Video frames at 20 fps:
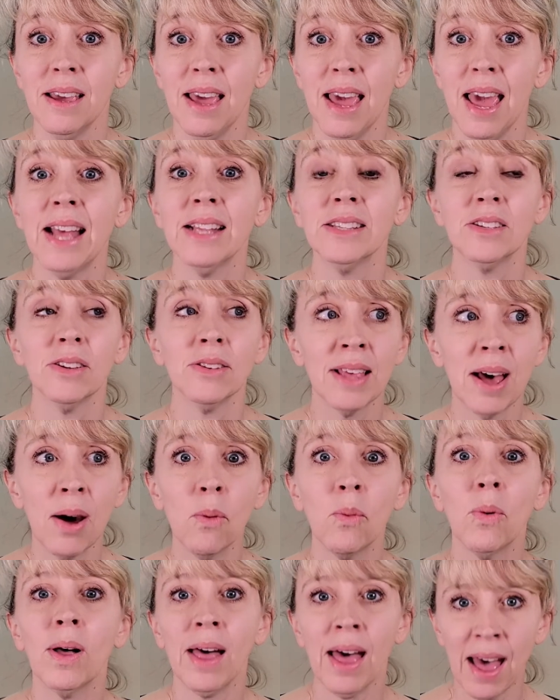And so that
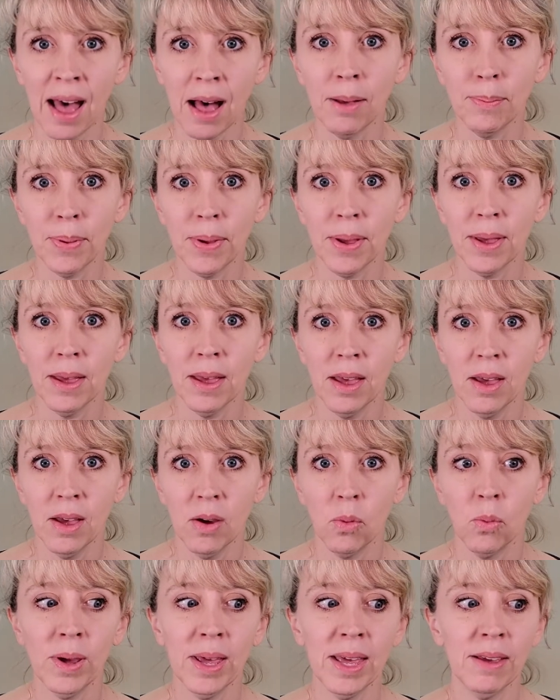will help.
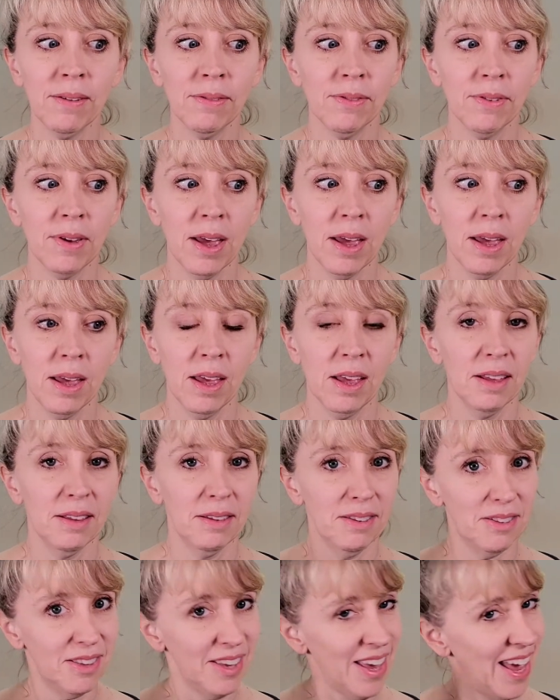We've
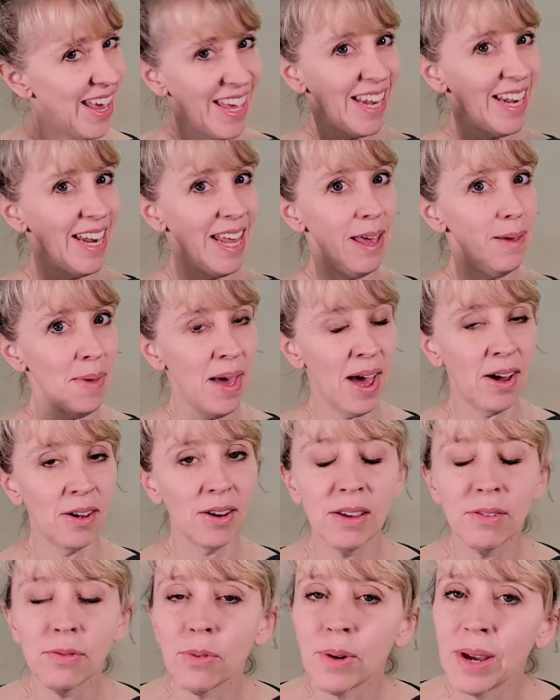taken him out.
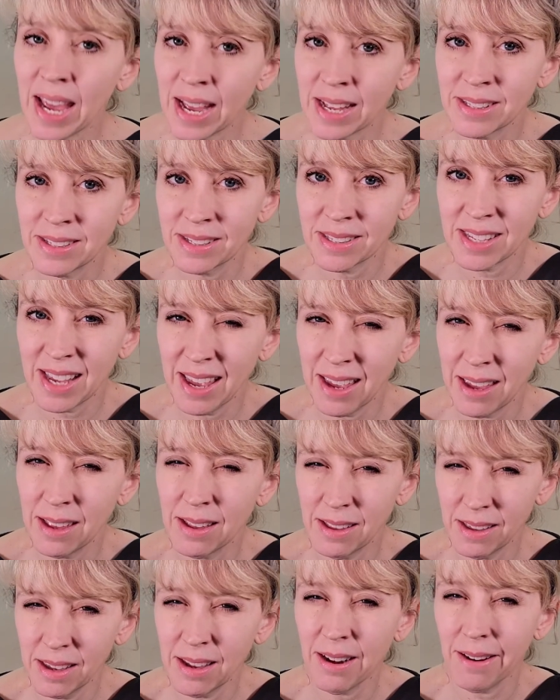If we had to say it,
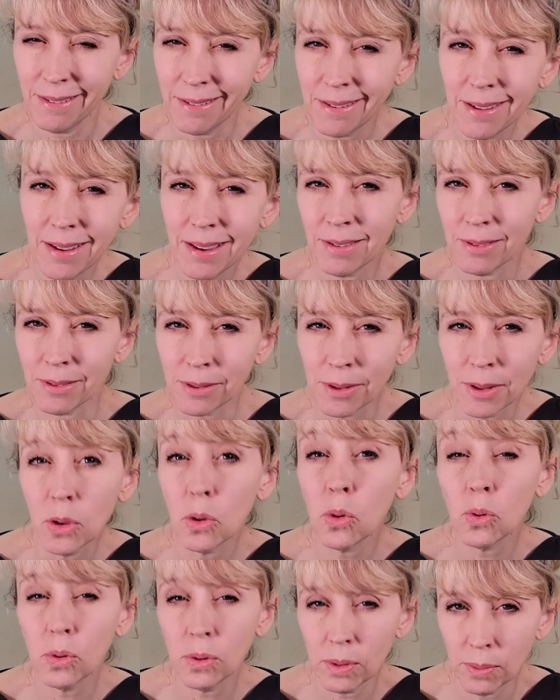in a really
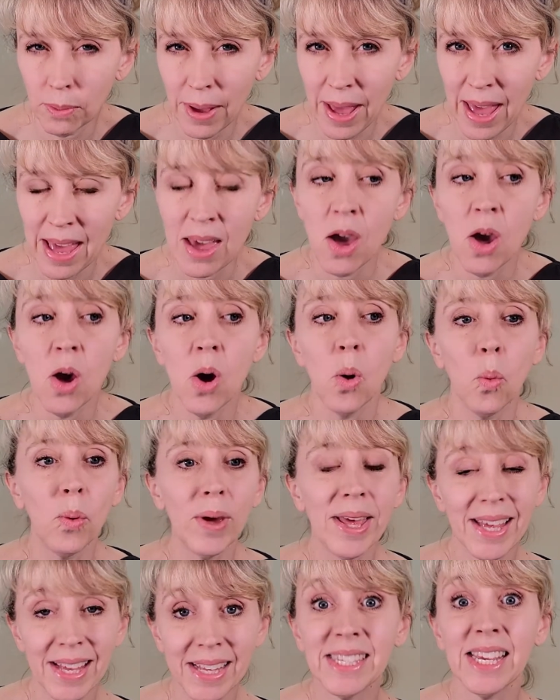cool way,
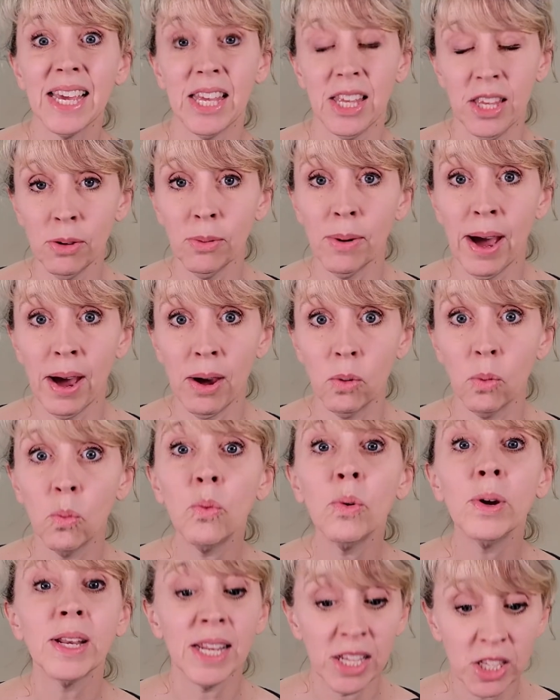we can take you out.
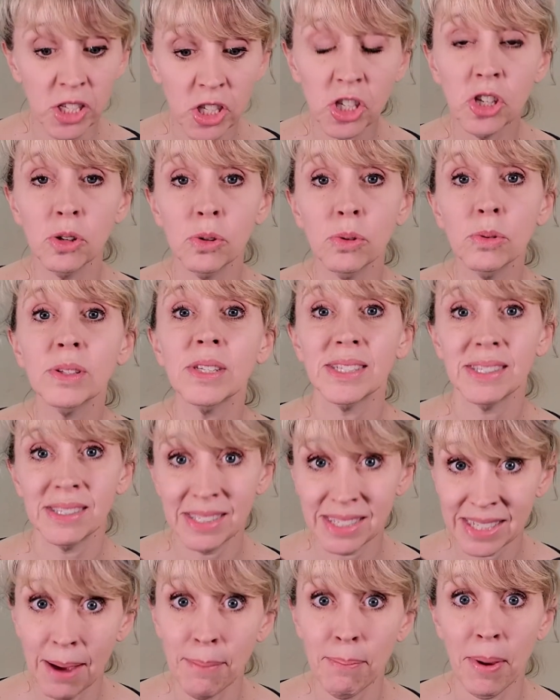We need you to
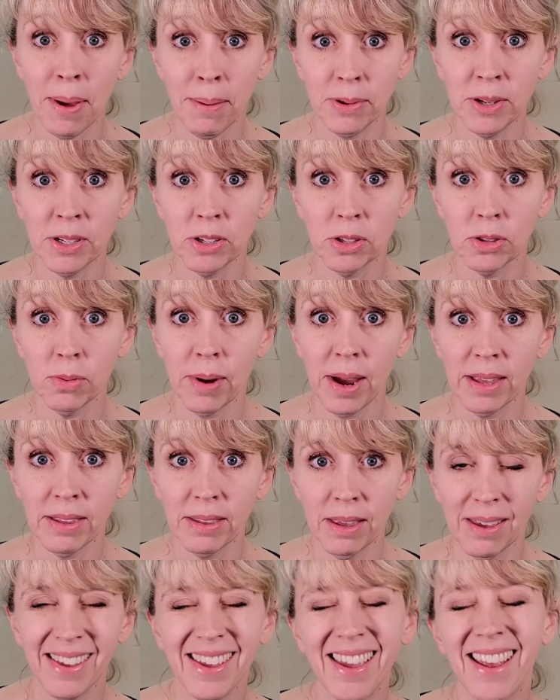step up and do the right
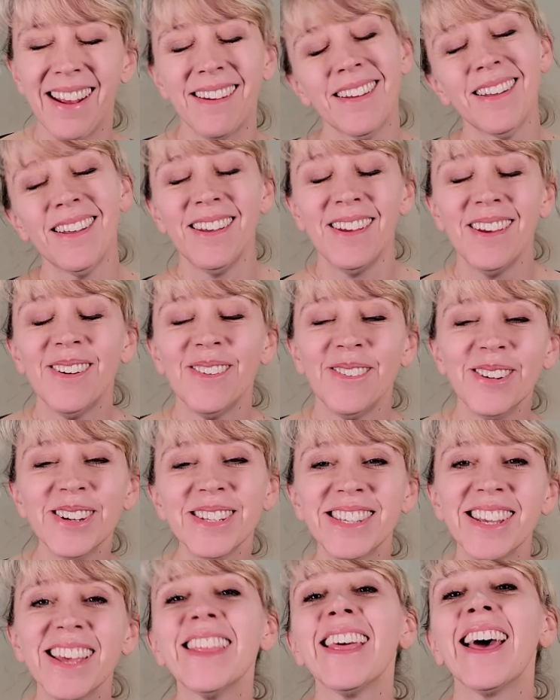thing. Yeah, we'd
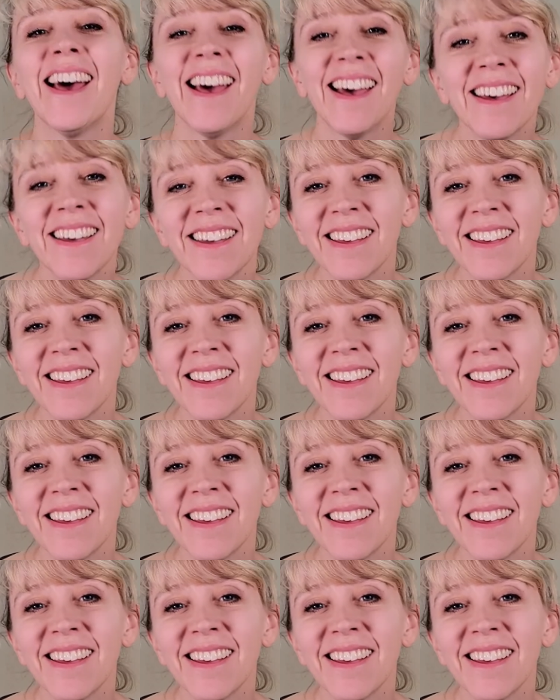say that